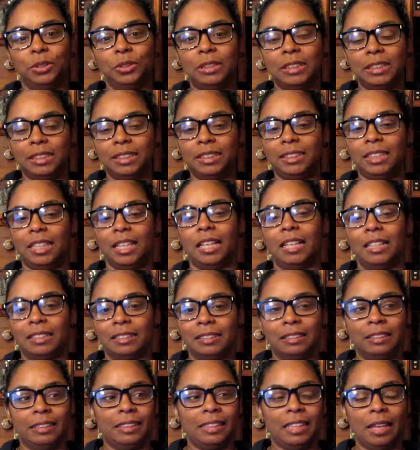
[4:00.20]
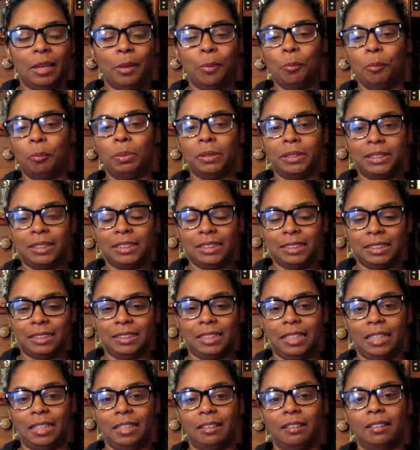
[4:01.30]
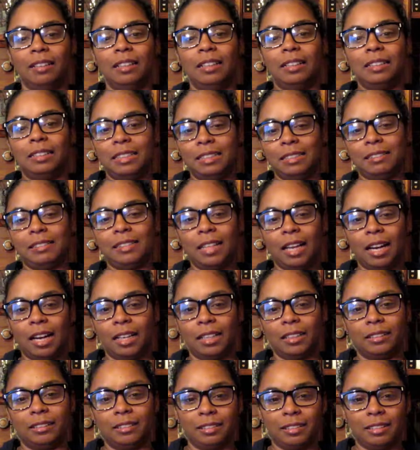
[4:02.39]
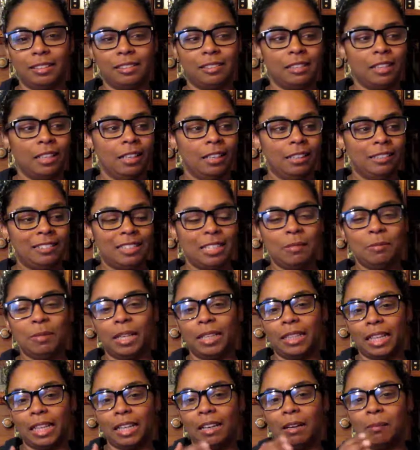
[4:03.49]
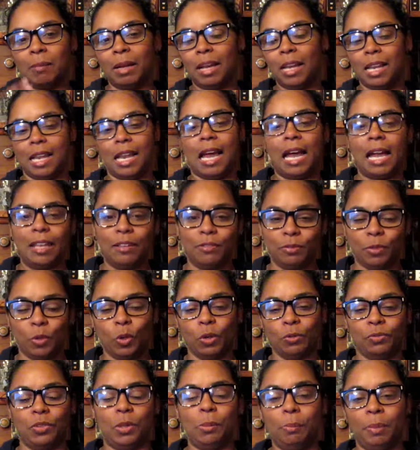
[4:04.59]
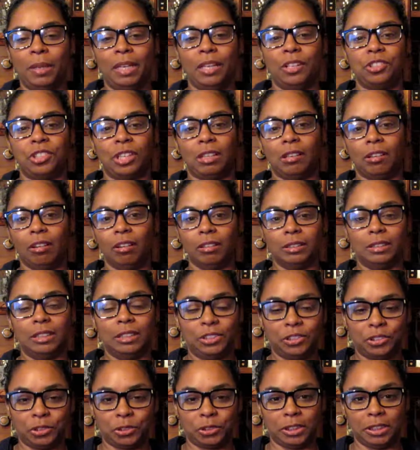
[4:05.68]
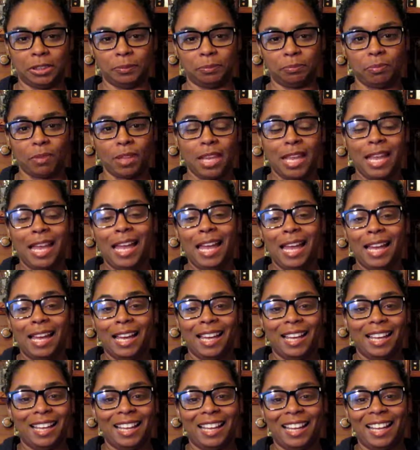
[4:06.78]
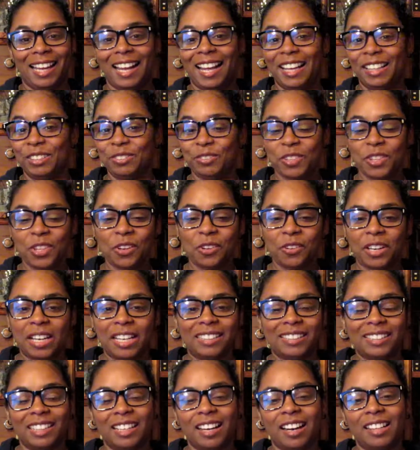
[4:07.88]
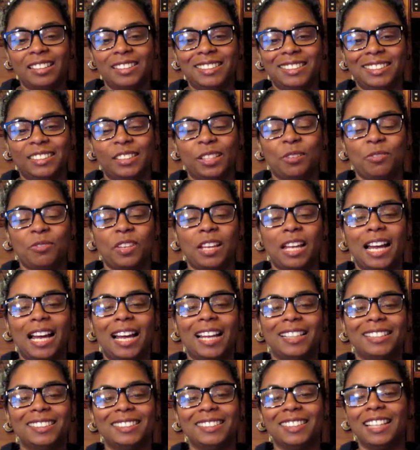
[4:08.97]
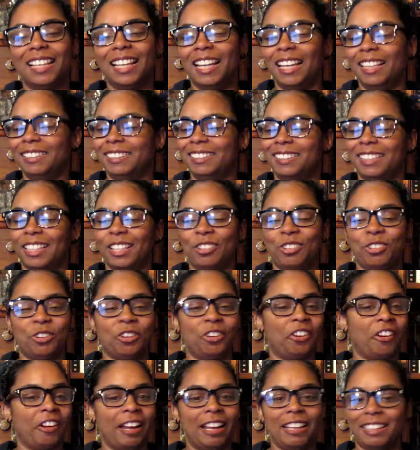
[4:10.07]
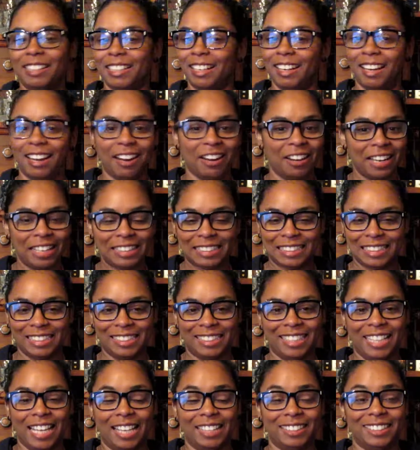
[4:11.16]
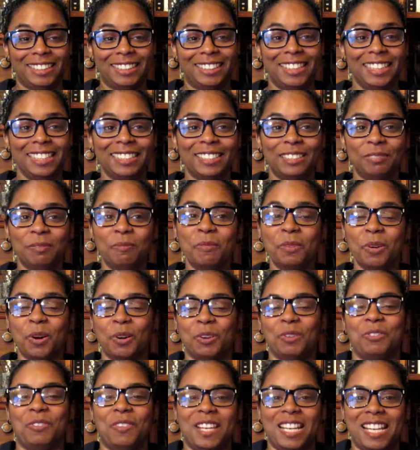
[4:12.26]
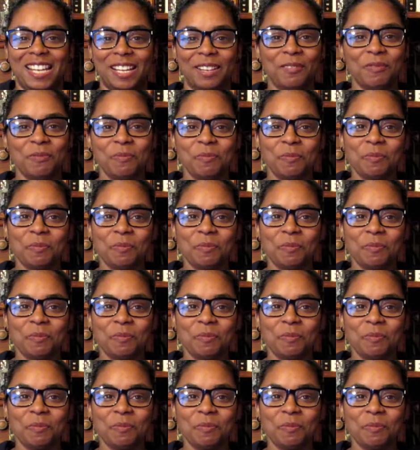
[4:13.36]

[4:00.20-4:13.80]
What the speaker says: you could tell the input is there. These characters seem like they come alive off the page and on the screen. And as for the rated R stuff, guys, it's as rated R as it gets. This movie,